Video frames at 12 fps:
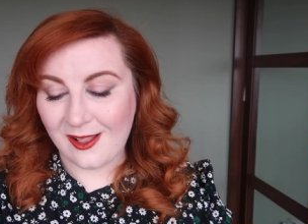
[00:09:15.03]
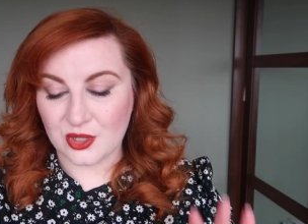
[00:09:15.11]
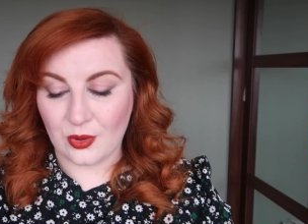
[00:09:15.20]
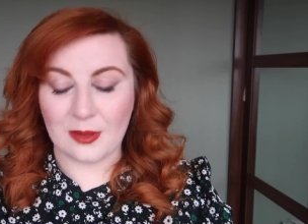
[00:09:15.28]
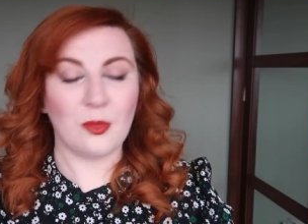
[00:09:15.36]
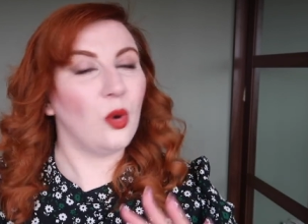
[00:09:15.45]

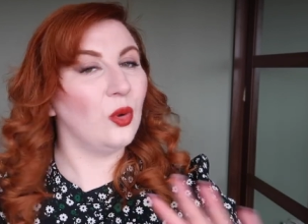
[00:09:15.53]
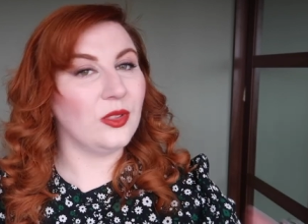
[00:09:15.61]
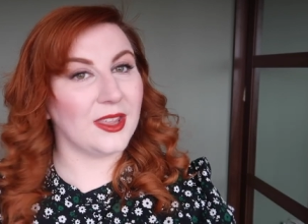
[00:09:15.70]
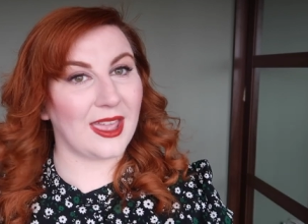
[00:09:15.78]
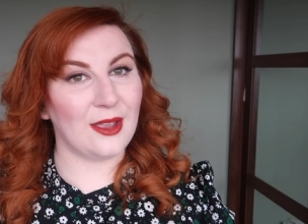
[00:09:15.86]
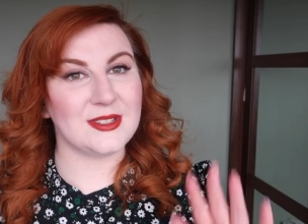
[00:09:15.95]
So I'm
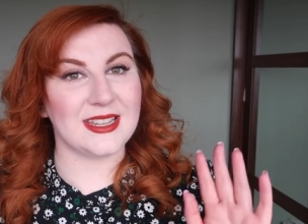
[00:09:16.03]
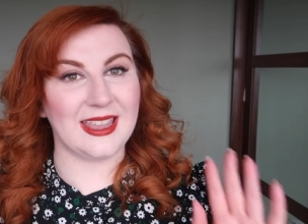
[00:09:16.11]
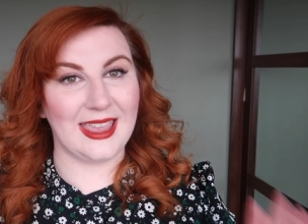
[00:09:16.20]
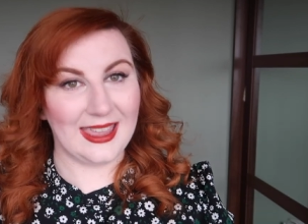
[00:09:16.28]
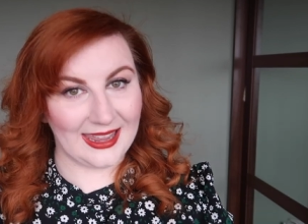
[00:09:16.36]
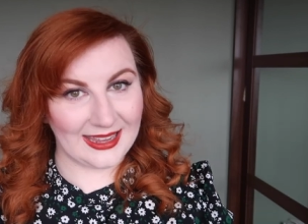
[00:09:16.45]
only
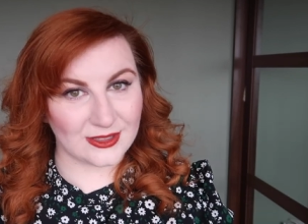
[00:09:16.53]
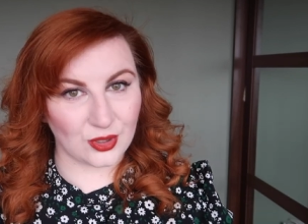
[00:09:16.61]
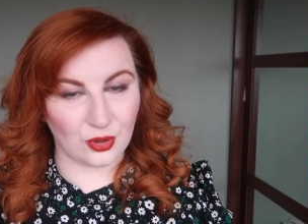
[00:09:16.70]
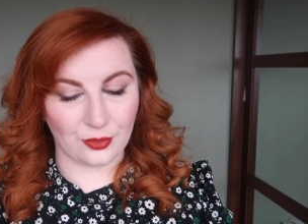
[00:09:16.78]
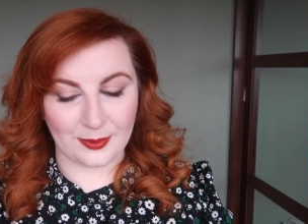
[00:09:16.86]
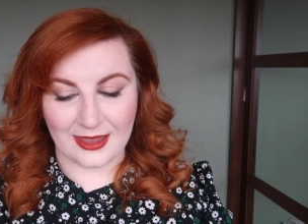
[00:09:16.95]
counting eight
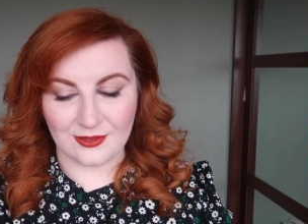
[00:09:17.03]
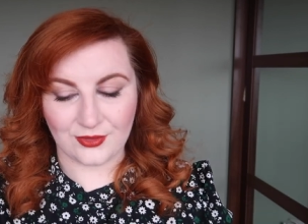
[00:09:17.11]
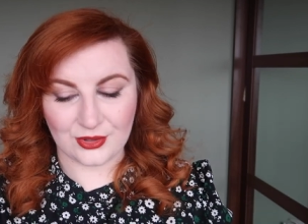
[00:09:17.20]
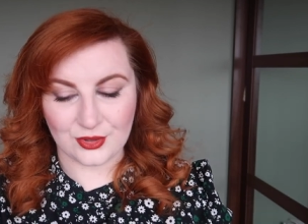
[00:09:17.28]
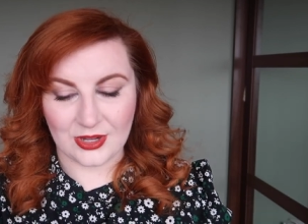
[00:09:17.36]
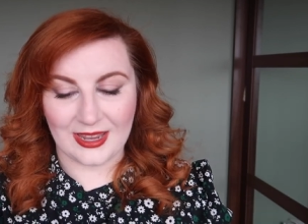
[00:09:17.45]
off my
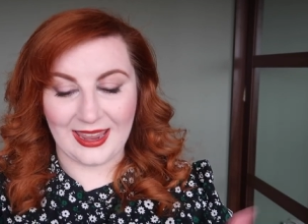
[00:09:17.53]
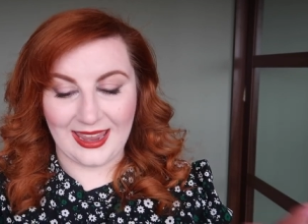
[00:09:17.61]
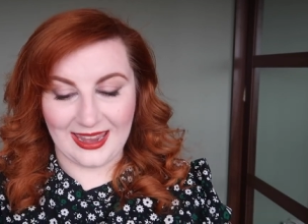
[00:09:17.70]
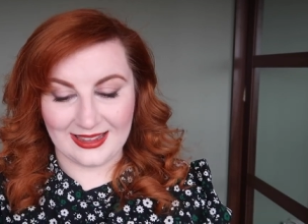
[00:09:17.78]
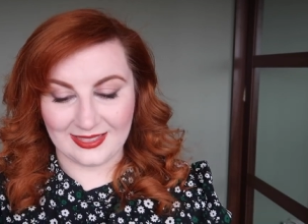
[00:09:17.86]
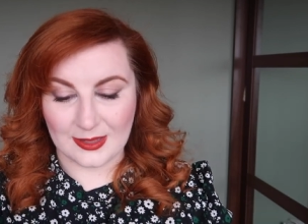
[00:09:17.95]
inventory,
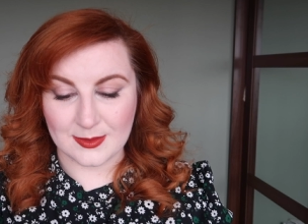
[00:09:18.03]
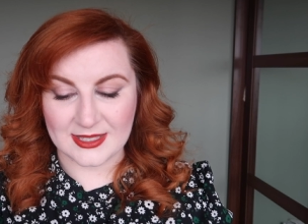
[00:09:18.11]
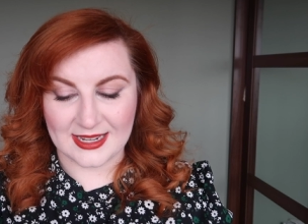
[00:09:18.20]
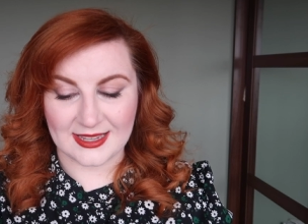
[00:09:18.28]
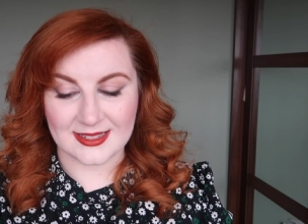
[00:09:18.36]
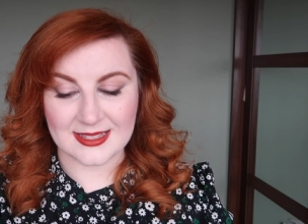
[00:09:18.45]
eight
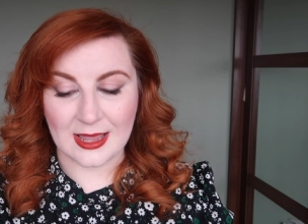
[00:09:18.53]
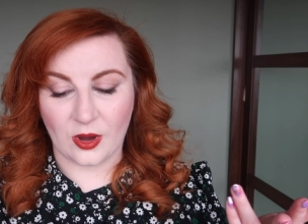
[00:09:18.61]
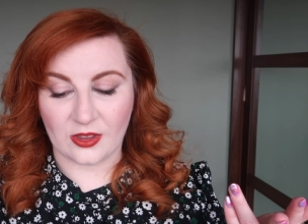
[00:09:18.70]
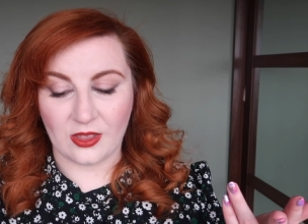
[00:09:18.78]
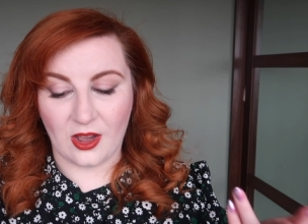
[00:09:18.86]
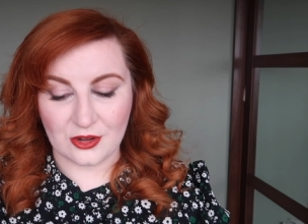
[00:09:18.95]
lipsticks
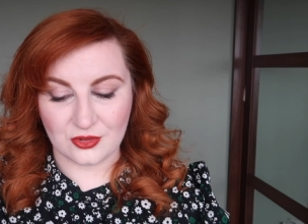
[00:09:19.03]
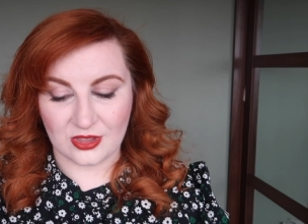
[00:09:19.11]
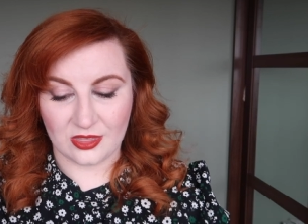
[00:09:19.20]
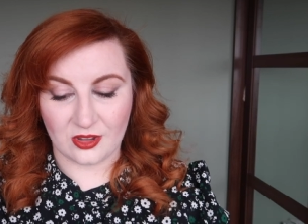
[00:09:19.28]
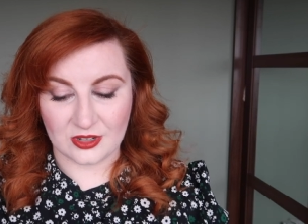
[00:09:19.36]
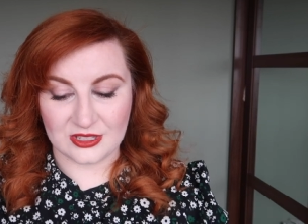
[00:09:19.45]
worth
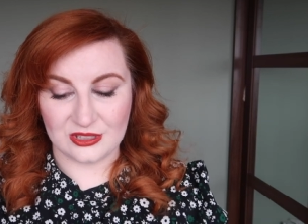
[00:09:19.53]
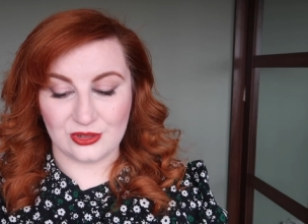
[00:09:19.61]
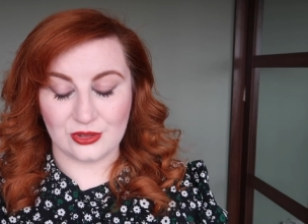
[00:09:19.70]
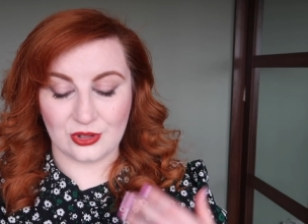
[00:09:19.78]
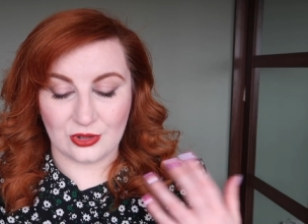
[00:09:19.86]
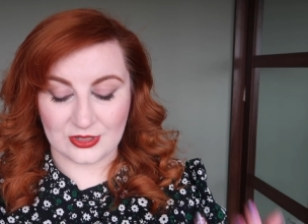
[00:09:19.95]

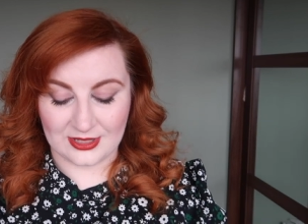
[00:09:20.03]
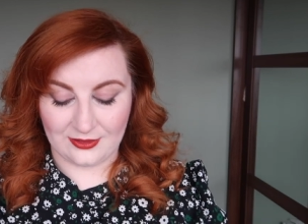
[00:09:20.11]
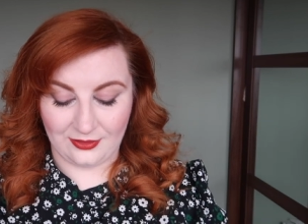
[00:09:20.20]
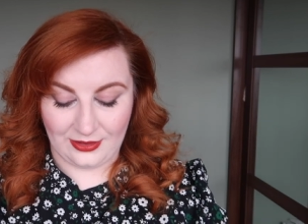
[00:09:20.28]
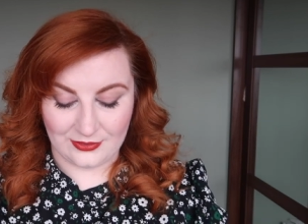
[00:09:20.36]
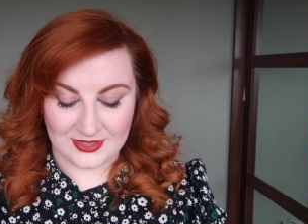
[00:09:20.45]

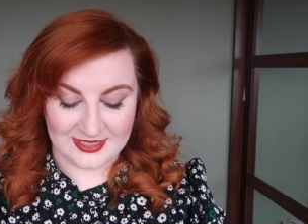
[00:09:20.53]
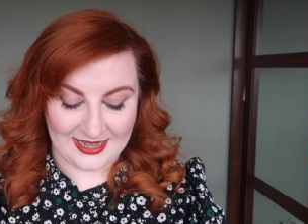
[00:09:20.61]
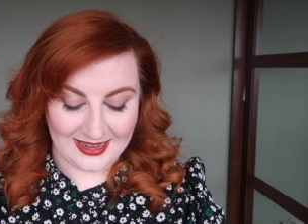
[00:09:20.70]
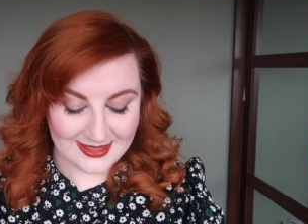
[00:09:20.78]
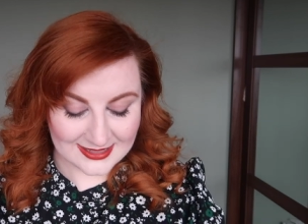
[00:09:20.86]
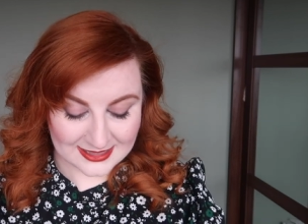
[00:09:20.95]

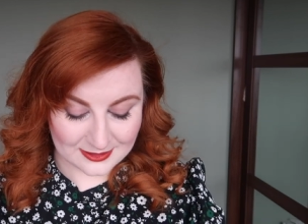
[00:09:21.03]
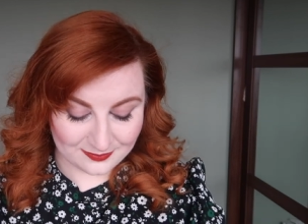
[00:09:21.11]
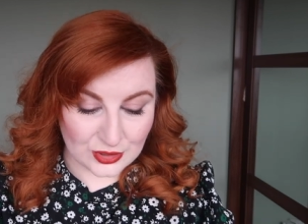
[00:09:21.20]
$132.50.